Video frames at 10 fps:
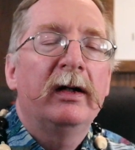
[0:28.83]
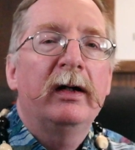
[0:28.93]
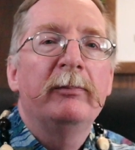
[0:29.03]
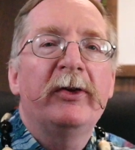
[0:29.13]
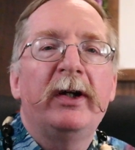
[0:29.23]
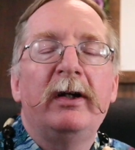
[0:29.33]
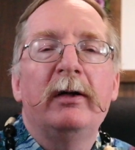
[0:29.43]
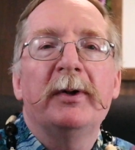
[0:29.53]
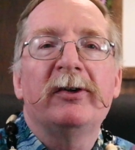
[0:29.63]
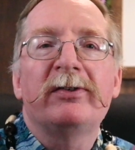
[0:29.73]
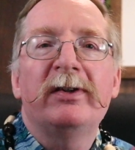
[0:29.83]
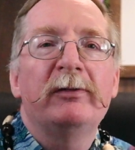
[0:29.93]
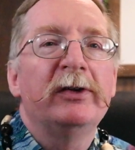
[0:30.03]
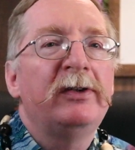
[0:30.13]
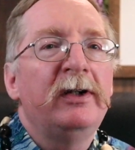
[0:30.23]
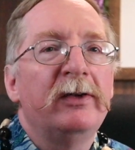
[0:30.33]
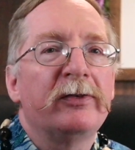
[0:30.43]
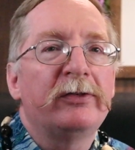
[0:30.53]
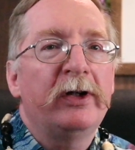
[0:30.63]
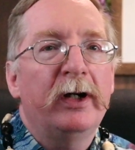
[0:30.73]
I'm thinking about the
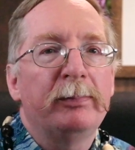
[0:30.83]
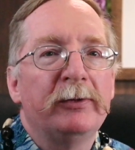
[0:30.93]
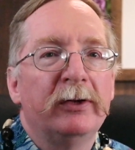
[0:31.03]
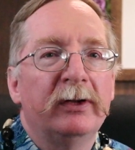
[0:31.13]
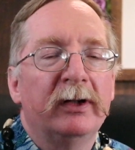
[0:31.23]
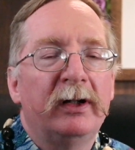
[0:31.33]
17th chapter